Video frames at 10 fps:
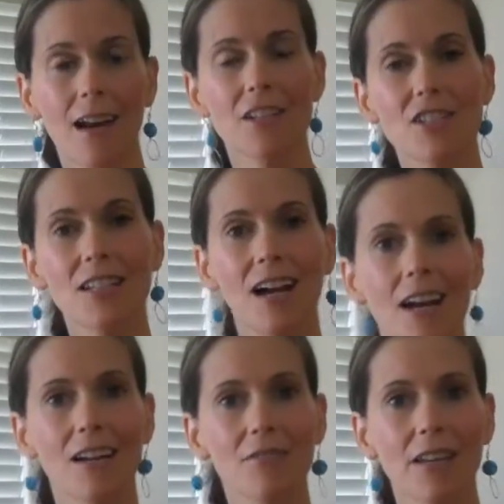I just
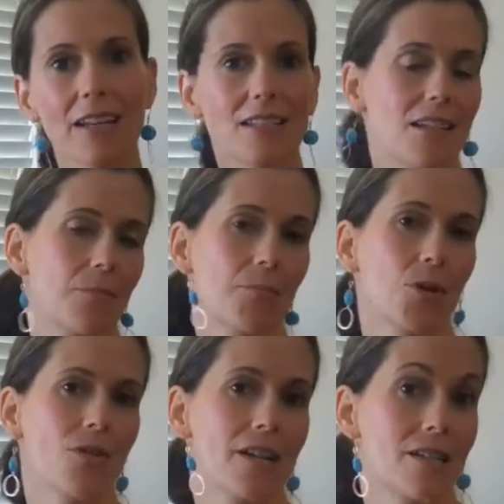kind of like to
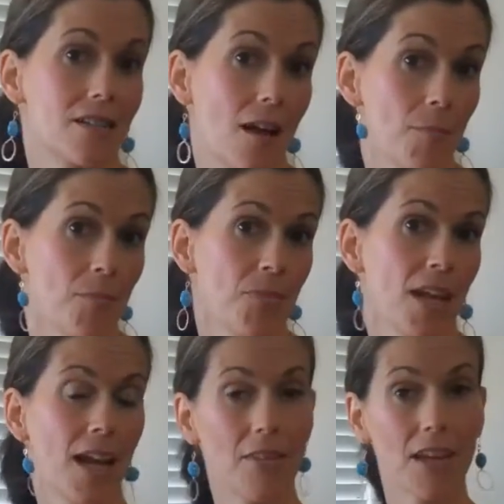puree some
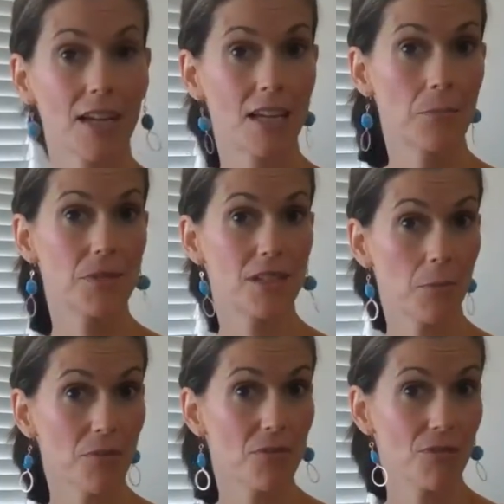and then keep
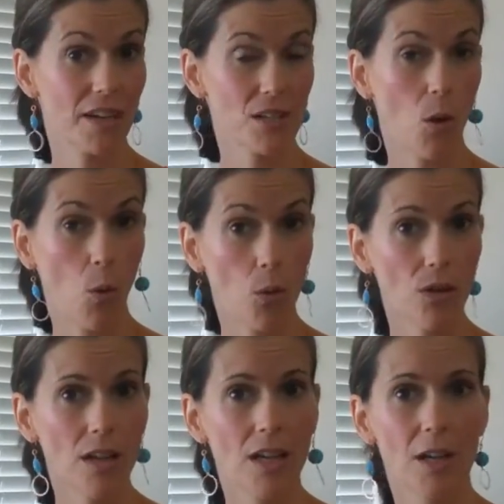some of the rice
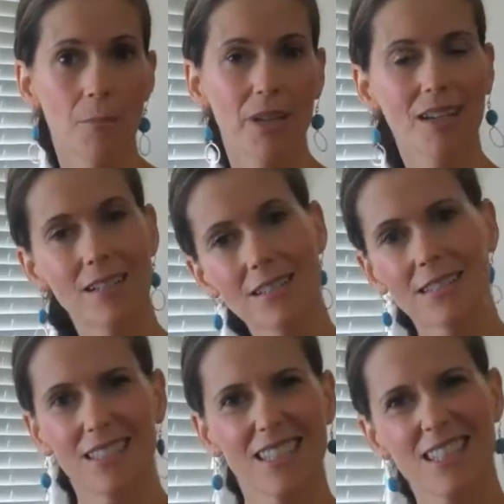whole because
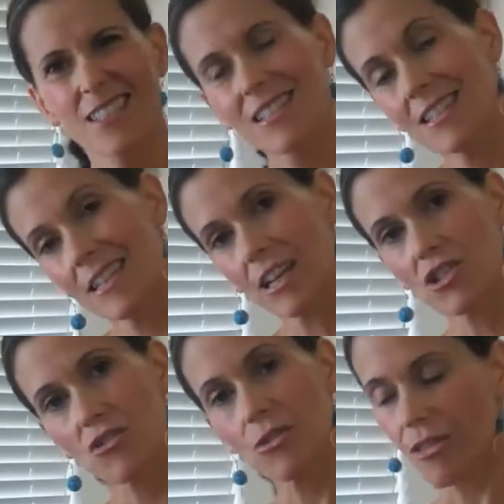it's just a
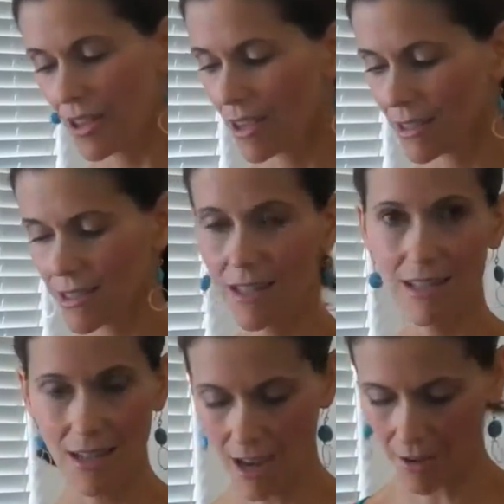textural thing. It's
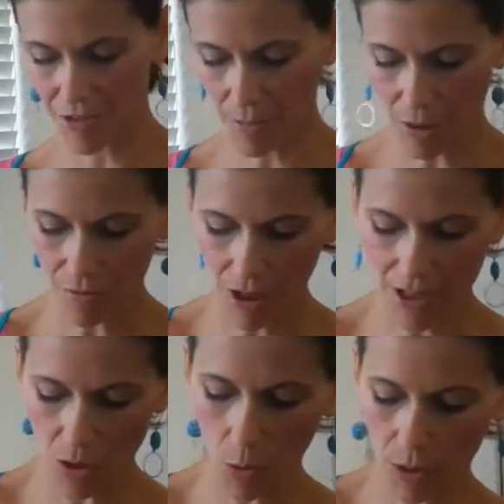nice to have some of the
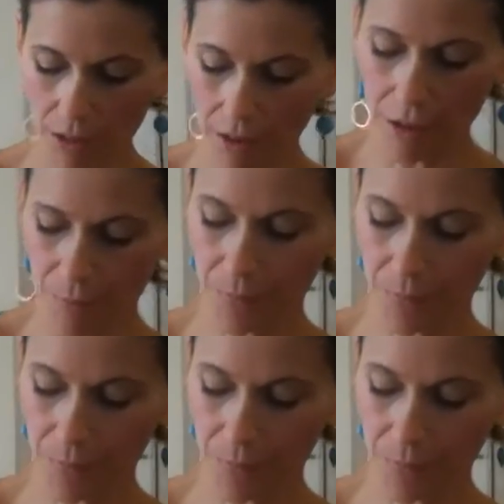rice whole in there.